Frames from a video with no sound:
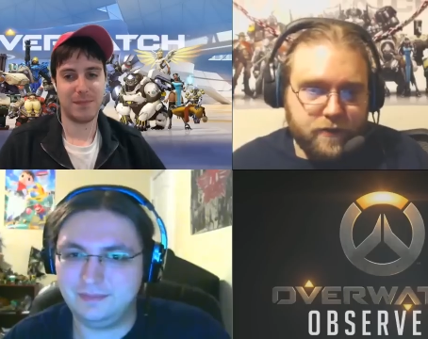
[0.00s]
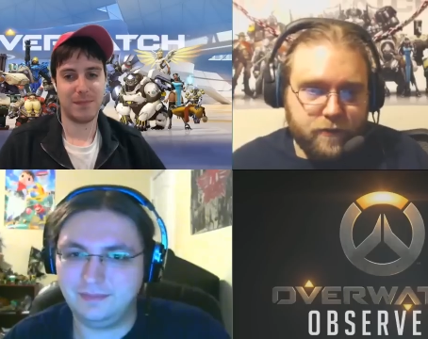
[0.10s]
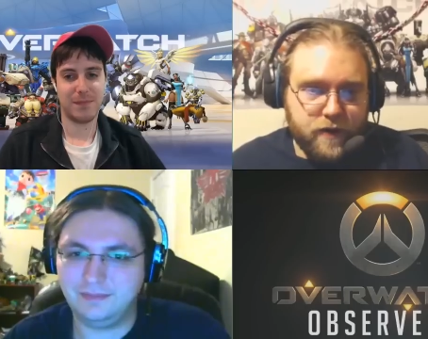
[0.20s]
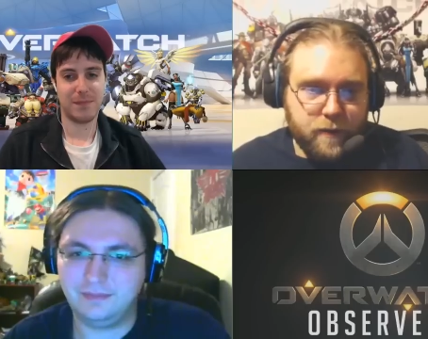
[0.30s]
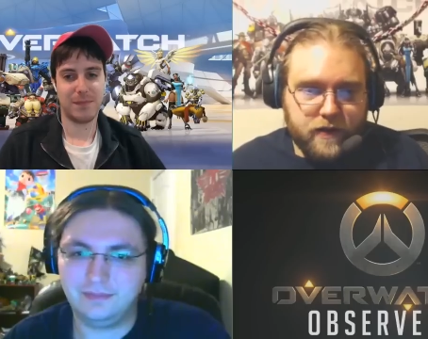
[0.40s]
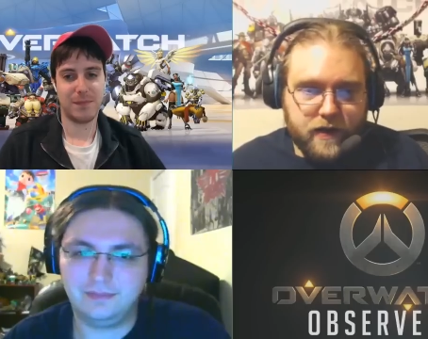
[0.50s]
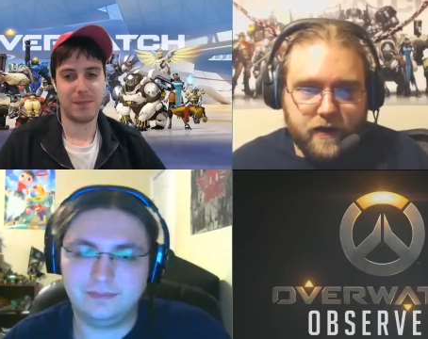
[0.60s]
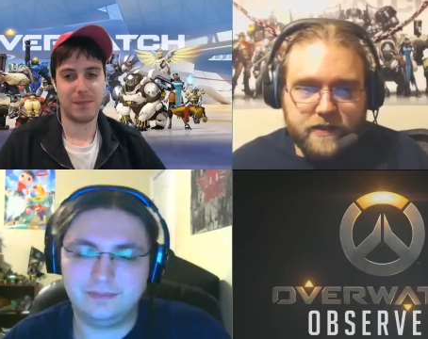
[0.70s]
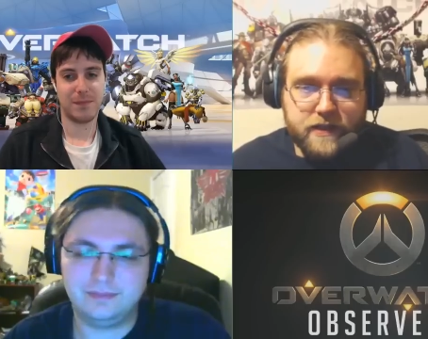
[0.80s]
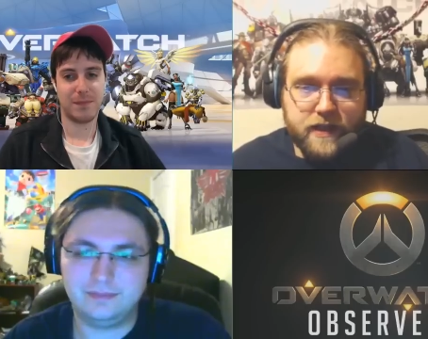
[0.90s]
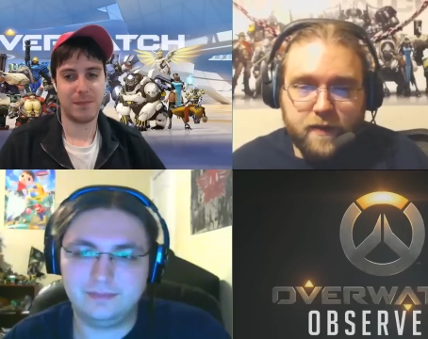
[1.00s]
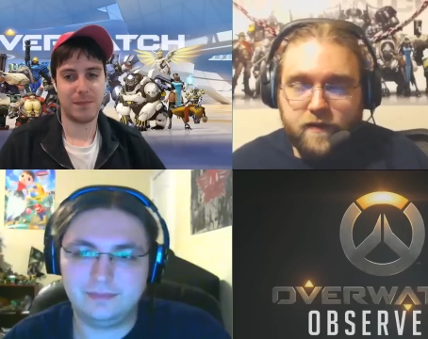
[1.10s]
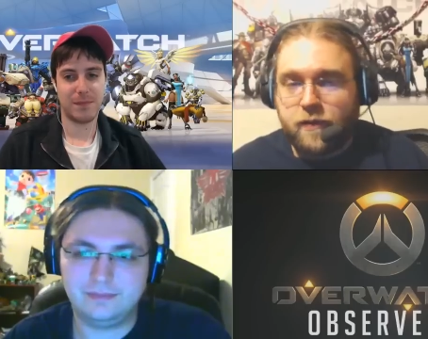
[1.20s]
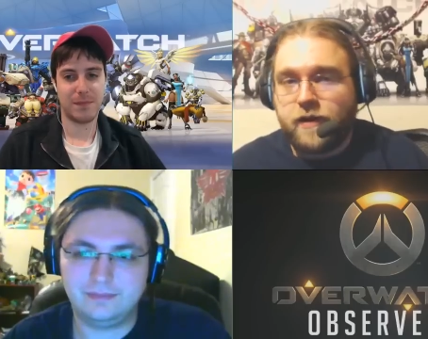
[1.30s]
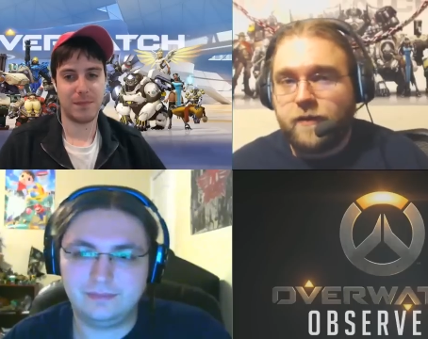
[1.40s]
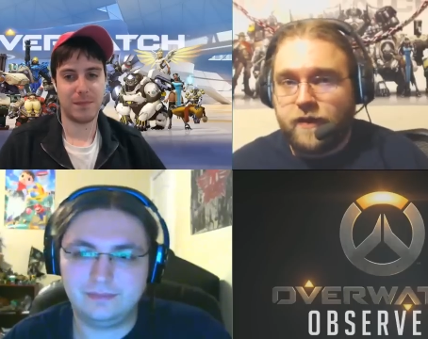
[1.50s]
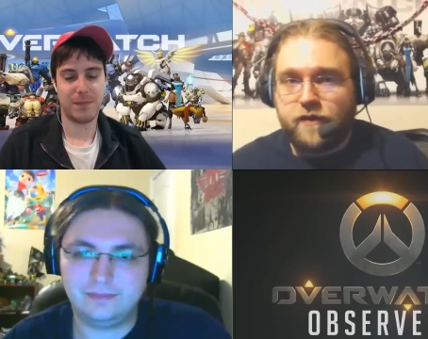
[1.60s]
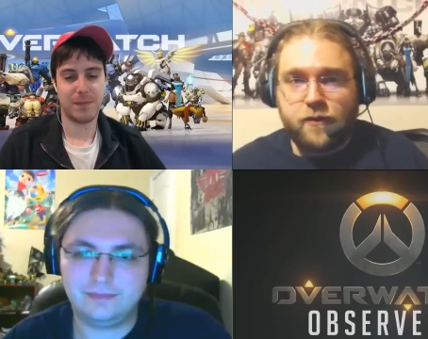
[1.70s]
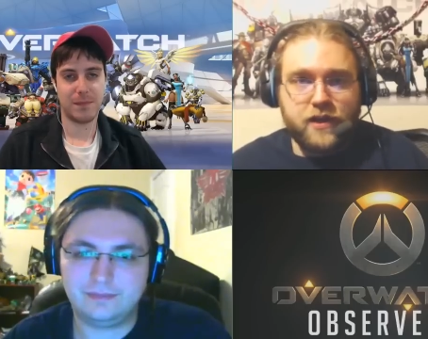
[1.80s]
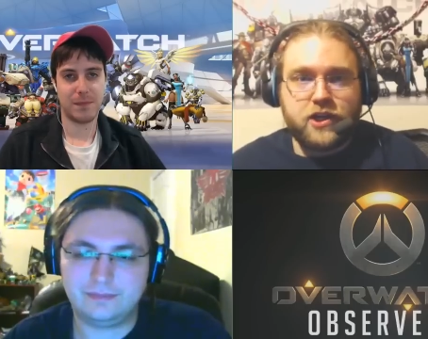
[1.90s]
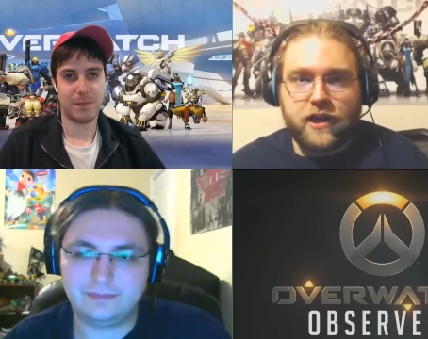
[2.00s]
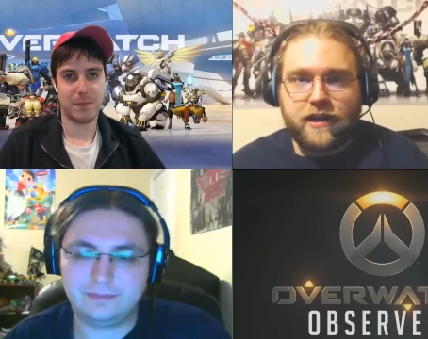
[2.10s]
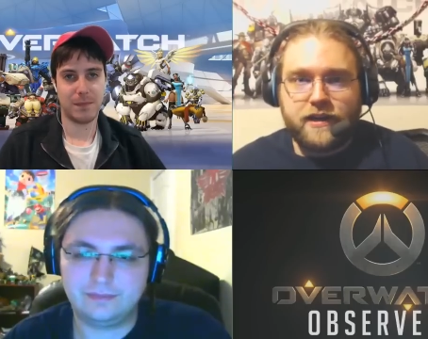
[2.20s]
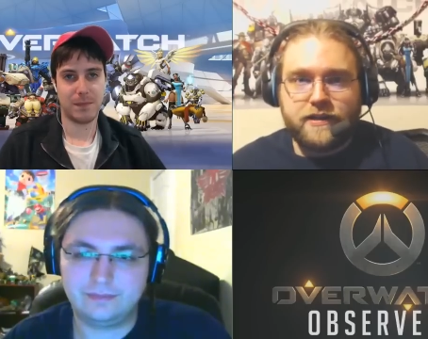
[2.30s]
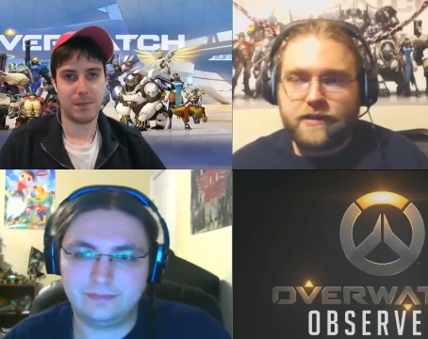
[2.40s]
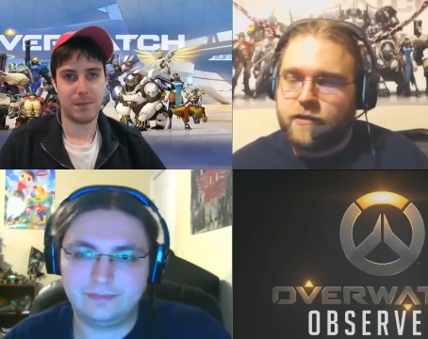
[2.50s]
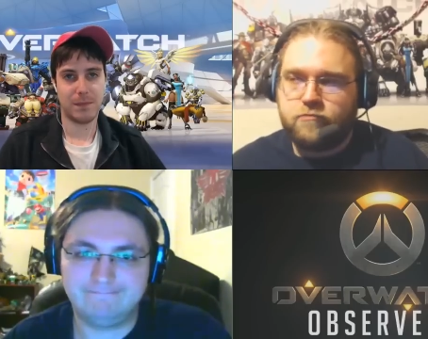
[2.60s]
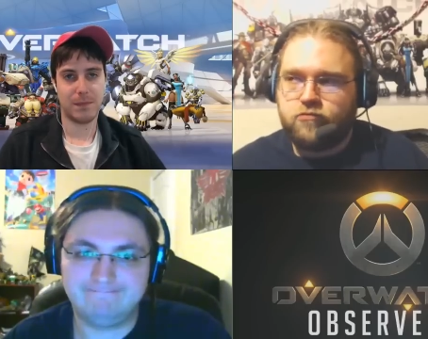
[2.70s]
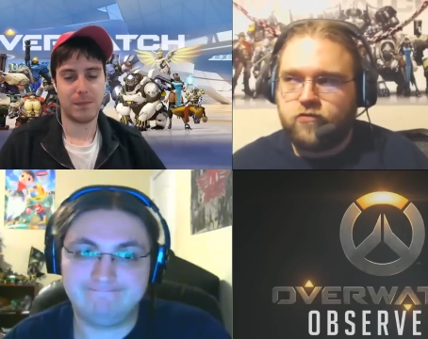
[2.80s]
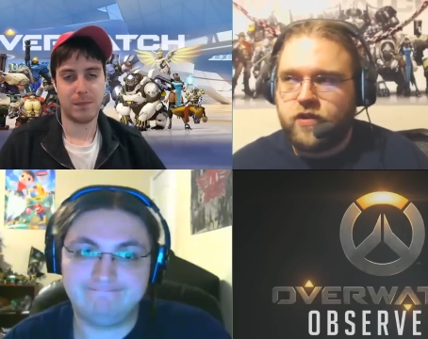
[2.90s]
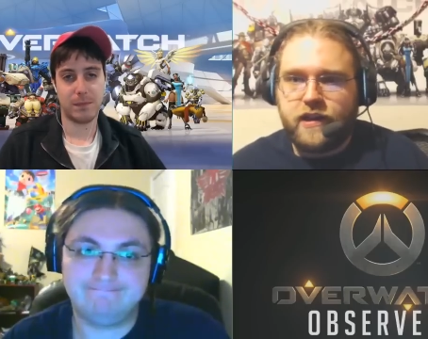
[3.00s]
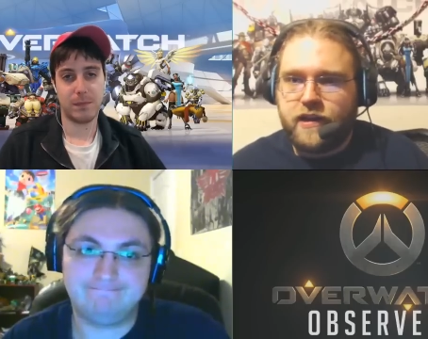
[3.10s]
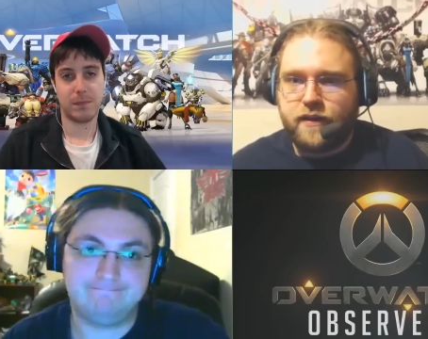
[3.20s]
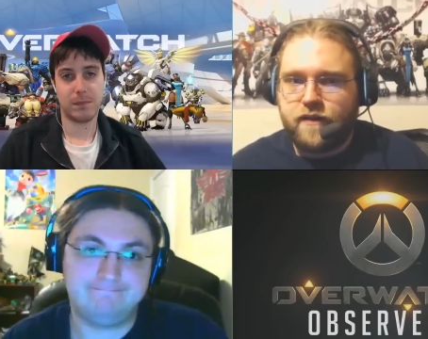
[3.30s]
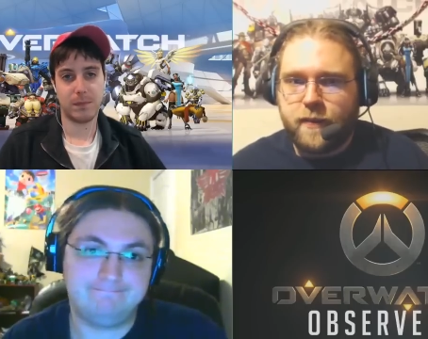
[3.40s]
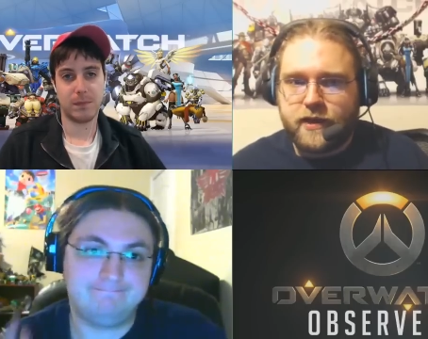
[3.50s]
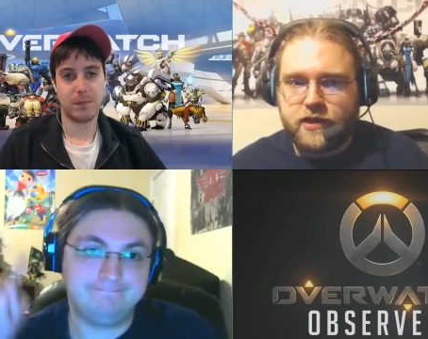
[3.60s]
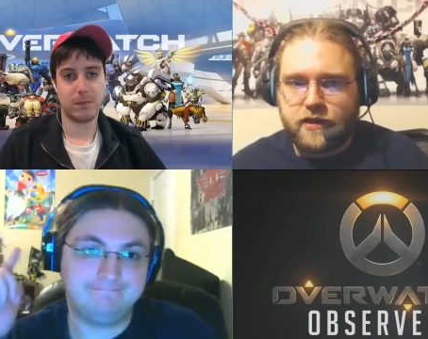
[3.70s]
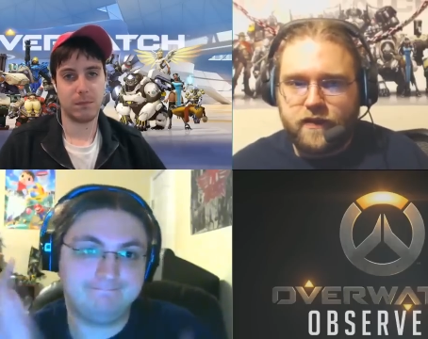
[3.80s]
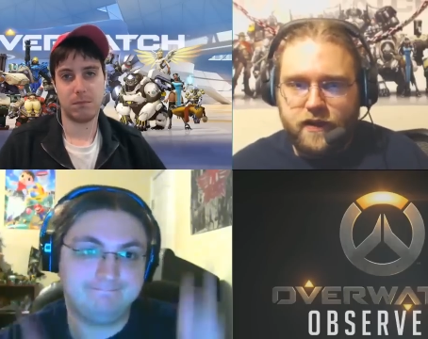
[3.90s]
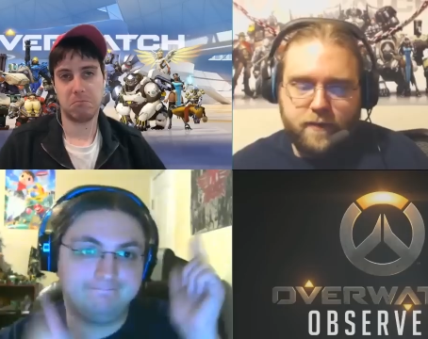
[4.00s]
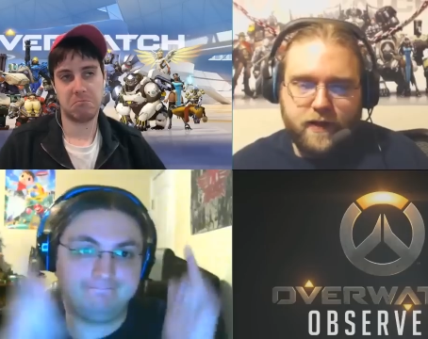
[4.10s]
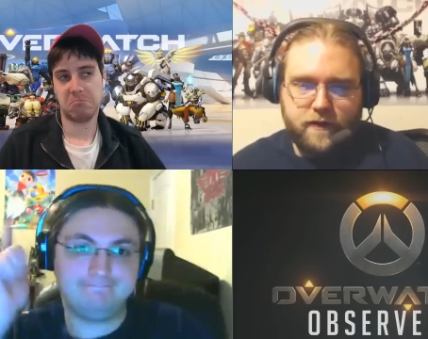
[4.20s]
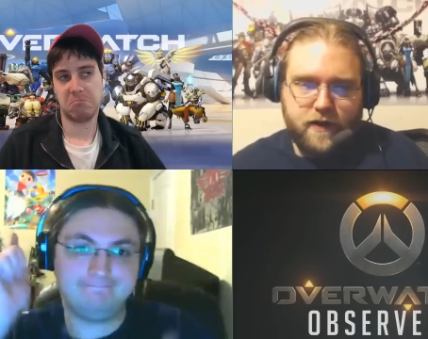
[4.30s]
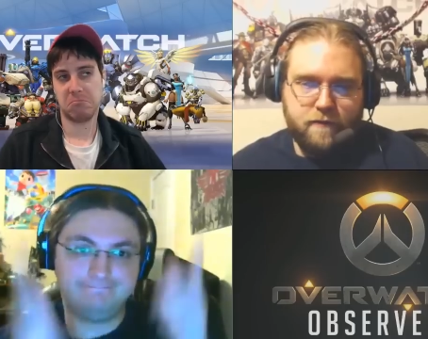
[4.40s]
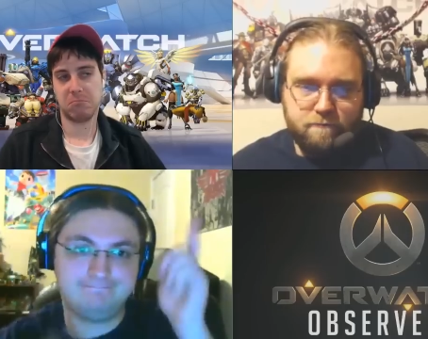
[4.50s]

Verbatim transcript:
Speaker 1: Reaper tears his enemies apart with twin shotguns. Really nothing special to talk about there.